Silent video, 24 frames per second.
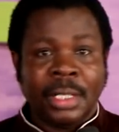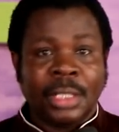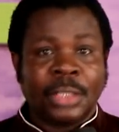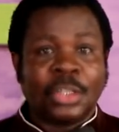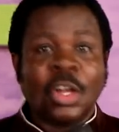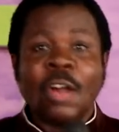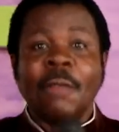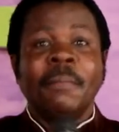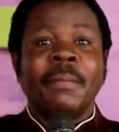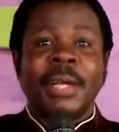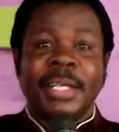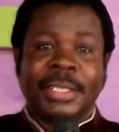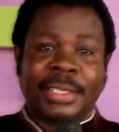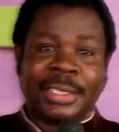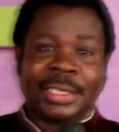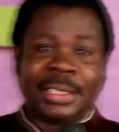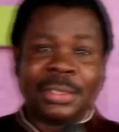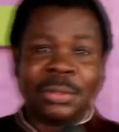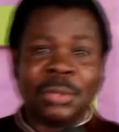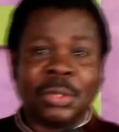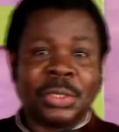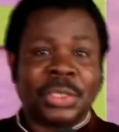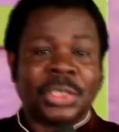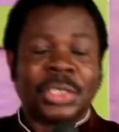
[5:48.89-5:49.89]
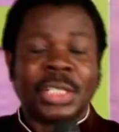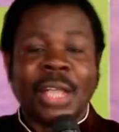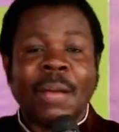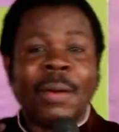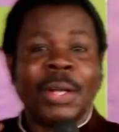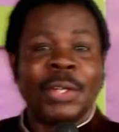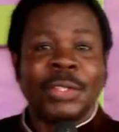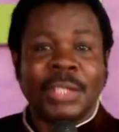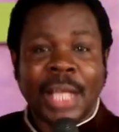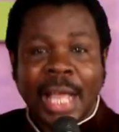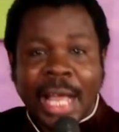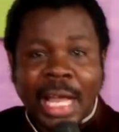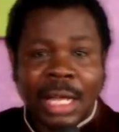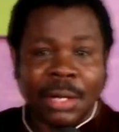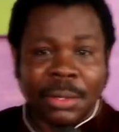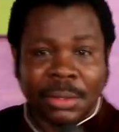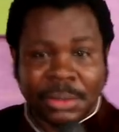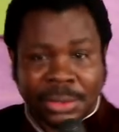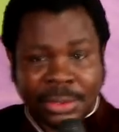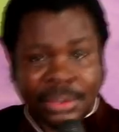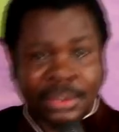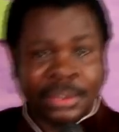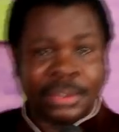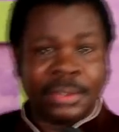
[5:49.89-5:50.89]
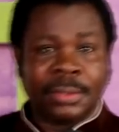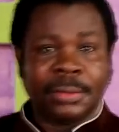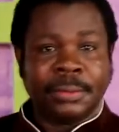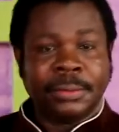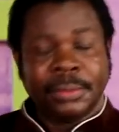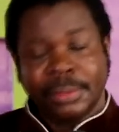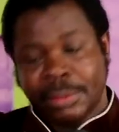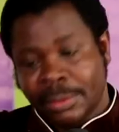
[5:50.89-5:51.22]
Thomas was showered with arrows.